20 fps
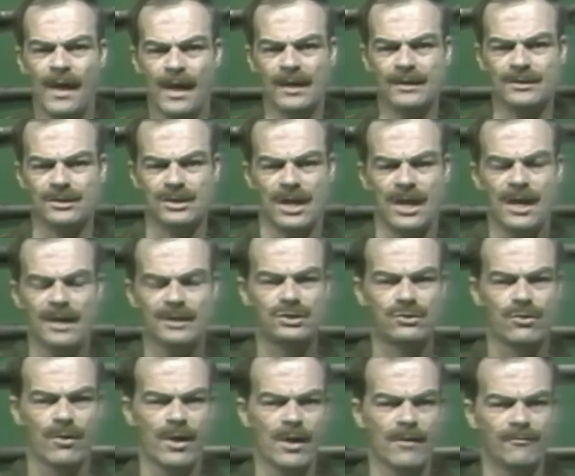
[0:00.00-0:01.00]
is the
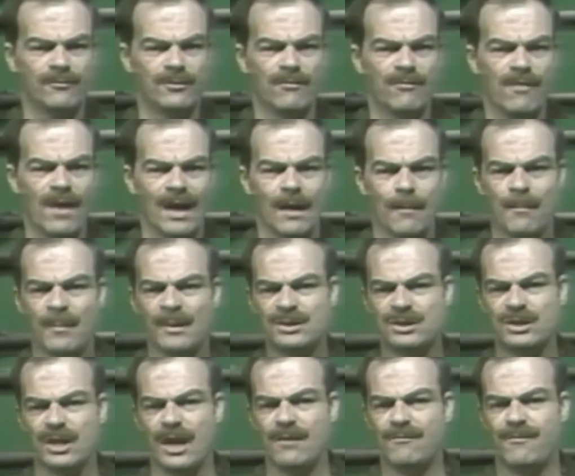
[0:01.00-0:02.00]
history of
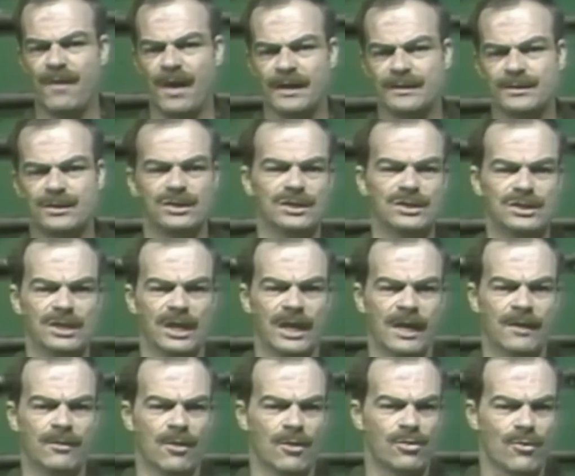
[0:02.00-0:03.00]
developments and advances
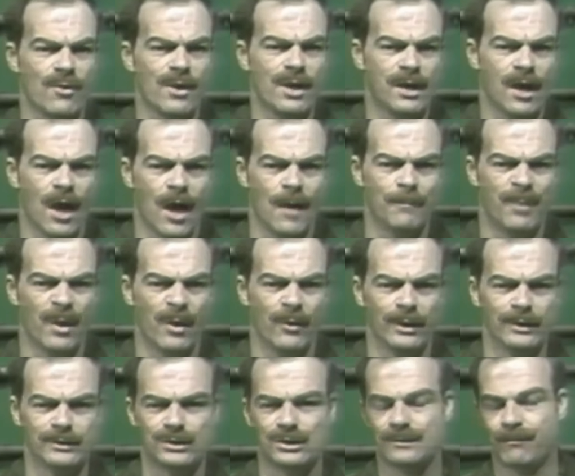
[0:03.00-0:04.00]
in the three
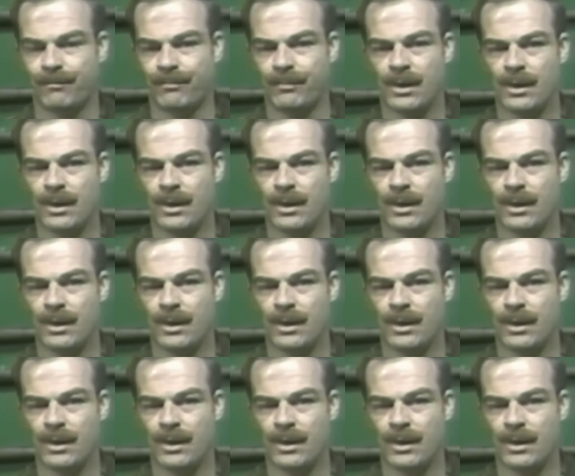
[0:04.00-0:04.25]
components.